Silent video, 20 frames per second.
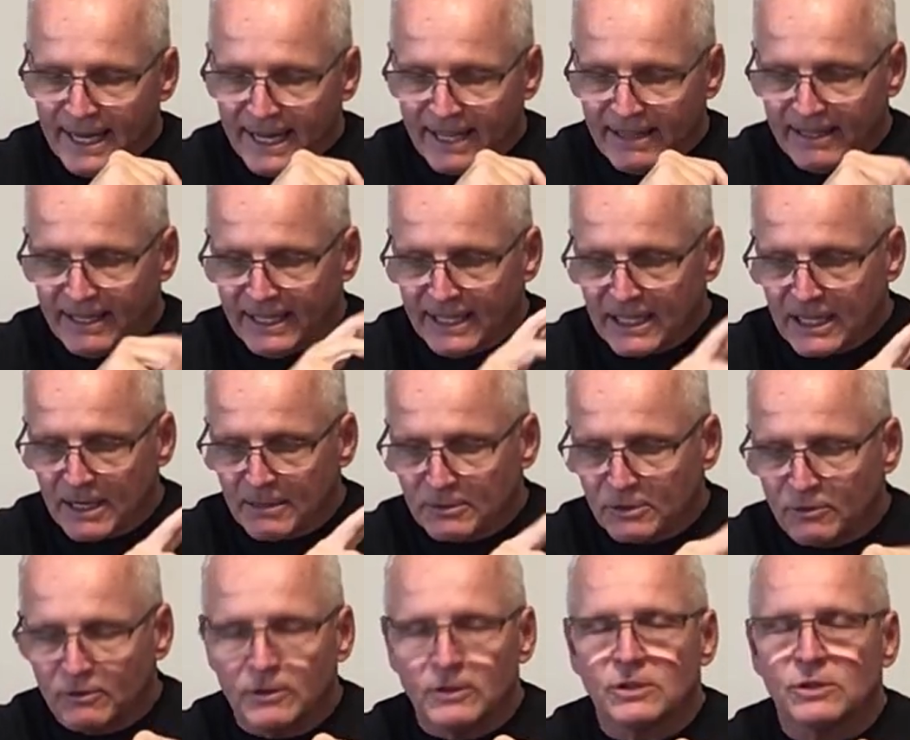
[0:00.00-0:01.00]
And then he comes
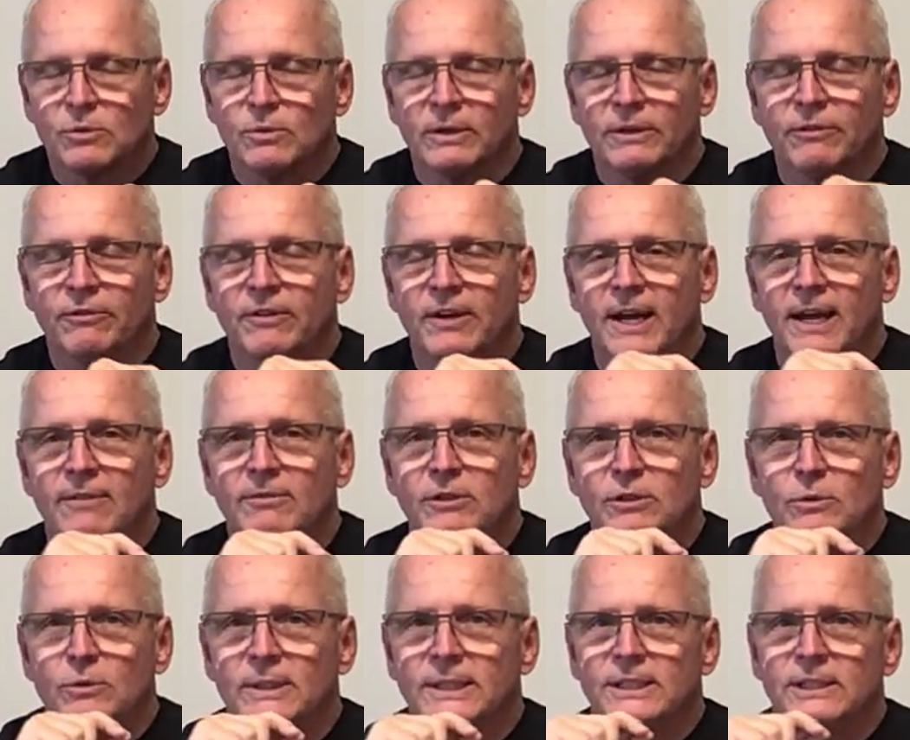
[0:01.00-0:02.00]
in verse 25 and
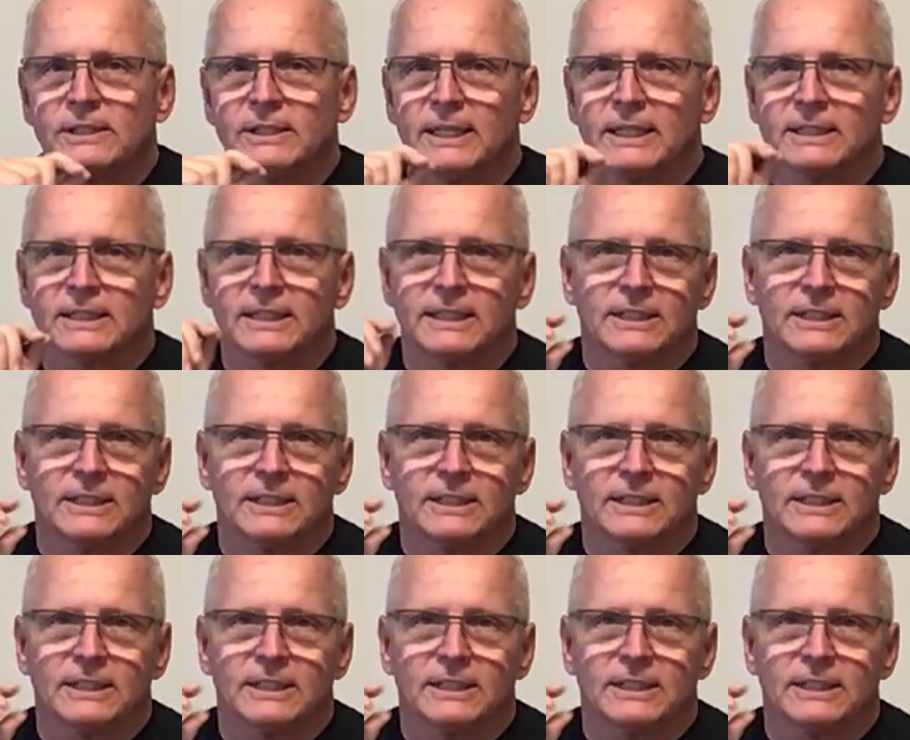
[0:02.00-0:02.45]
26,